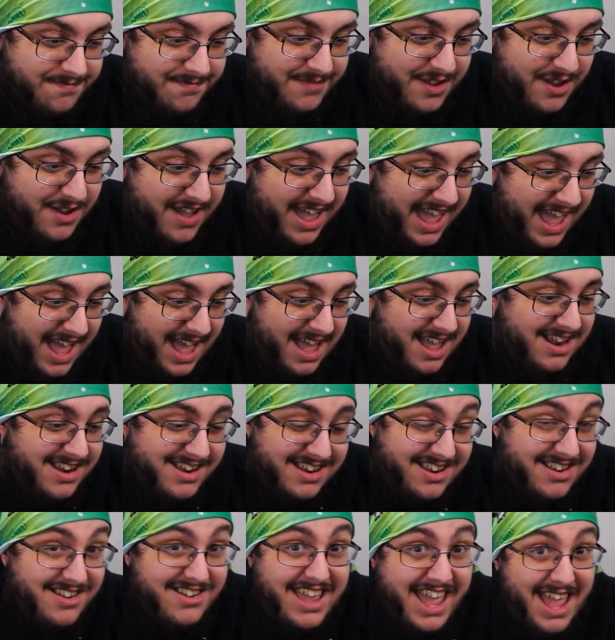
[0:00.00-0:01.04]
You can't
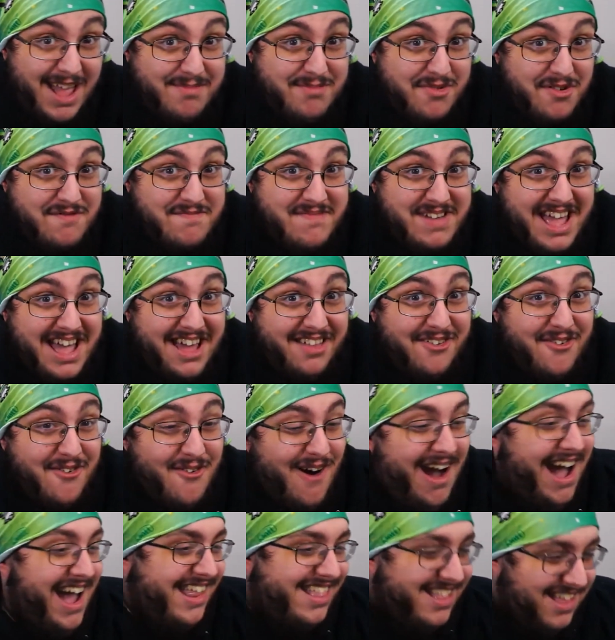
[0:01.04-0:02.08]
prove me
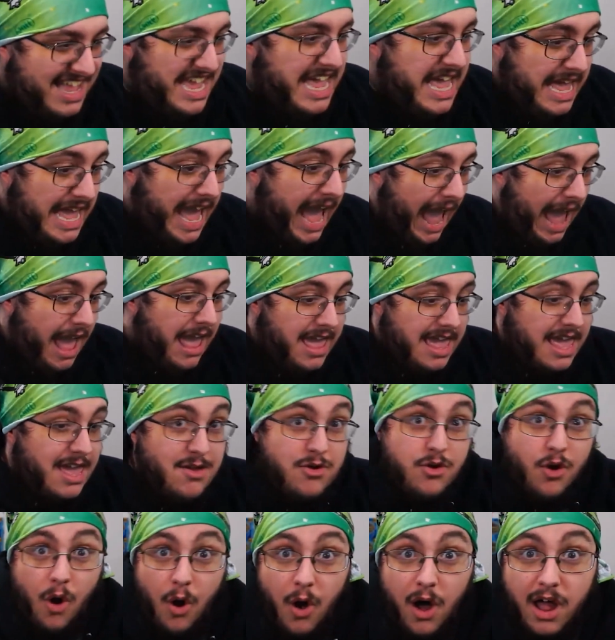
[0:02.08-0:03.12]
otherwise. He
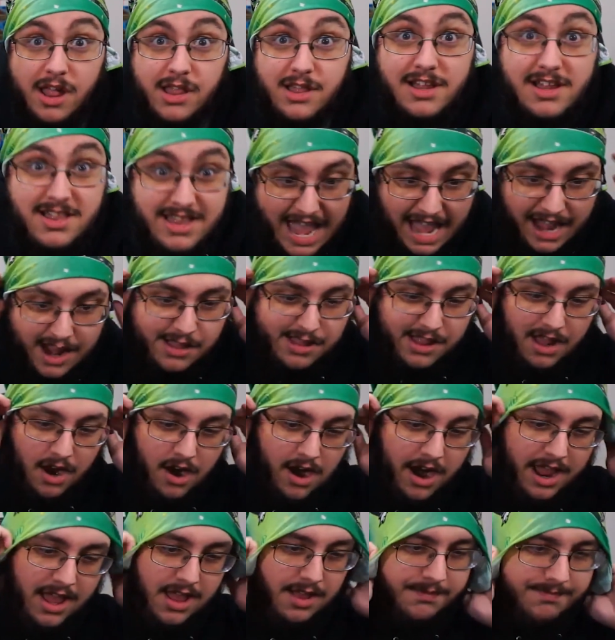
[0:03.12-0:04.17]
caused the Dexit, all
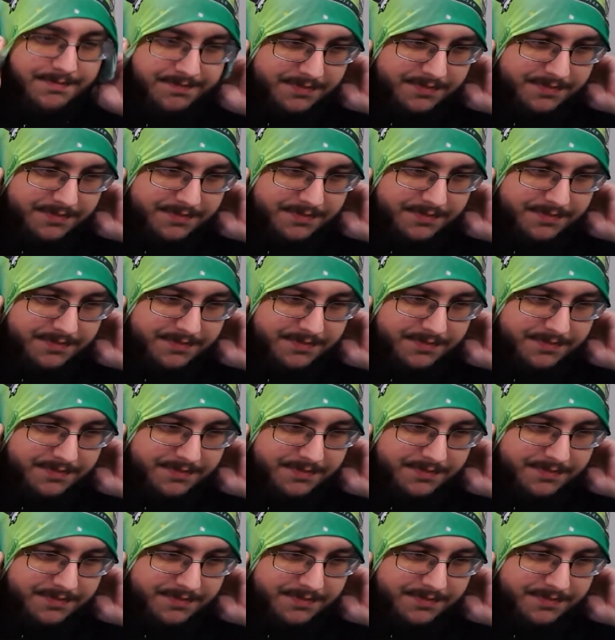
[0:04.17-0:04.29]
right?